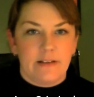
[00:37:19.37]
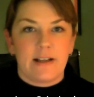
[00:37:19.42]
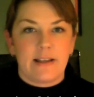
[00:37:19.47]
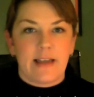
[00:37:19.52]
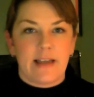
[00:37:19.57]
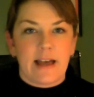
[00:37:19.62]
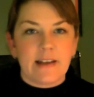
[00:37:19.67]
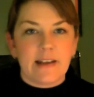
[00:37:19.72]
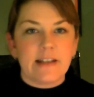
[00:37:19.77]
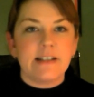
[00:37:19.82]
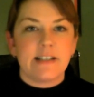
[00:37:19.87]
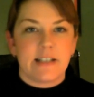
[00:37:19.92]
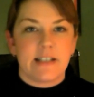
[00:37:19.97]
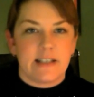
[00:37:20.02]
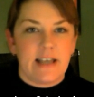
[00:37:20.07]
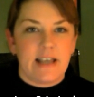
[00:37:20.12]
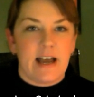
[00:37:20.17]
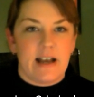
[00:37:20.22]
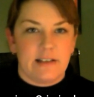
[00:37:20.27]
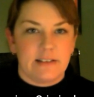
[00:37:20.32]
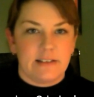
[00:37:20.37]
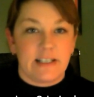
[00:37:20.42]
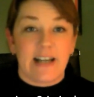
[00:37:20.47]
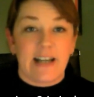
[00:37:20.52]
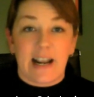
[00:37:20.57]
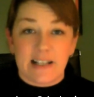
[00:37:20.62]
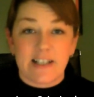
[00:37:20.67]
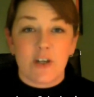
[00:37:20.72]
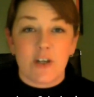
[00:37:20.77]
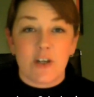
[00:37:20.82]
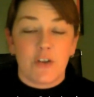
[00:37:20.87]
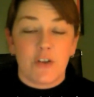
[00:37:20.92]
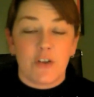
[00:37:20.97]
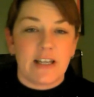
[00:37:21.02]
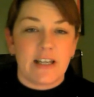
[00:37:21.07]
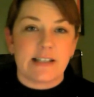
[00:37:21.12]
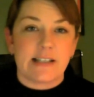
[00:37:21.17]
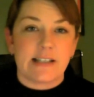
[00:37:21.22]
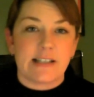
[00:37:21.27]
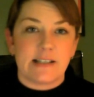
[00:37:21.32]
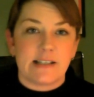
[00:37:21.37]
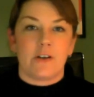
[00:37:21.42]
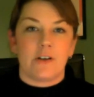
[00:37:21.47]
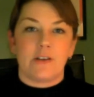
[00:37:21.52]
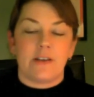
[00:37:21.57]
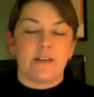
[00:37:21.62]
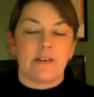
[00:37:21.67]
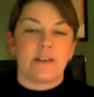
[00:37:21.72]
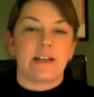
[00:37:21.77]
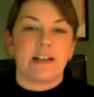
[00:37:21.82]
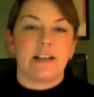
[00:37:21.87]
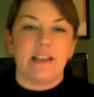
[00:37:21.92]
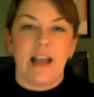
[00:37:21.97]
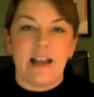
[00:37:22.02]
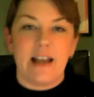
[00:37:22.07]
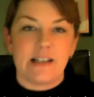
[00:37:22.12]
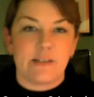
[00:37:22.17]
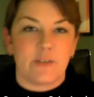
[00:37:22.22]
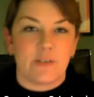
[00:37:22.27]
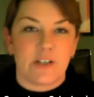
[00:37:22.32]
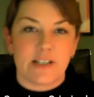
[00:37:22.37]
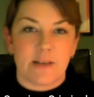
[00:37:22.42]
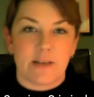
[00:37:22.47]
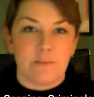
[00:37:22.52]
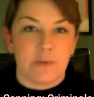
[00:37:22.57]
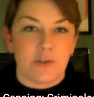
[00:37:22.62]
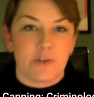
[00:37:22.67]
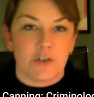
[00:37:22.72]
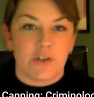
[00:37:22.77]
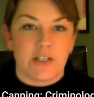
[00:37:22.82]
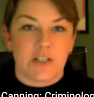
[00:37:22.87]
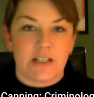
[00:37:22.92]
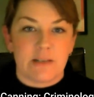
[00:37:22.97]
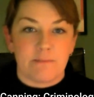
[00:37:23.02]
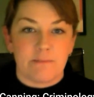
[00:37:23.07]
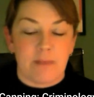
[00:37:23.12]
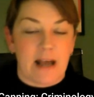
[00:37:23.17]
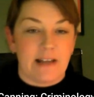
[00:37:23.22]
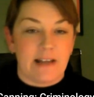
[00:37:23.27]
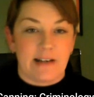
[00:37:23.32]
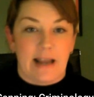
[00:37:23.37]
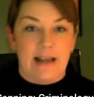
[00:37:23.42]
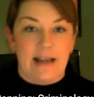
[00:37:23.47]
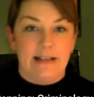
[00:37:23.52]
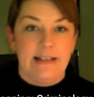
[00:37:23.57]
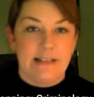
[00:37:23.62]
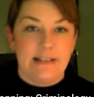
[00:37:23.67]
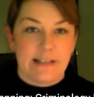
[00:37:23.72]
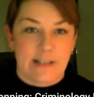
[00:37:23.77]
get into that I do think is the class, for example, just didn't bat an eyelid.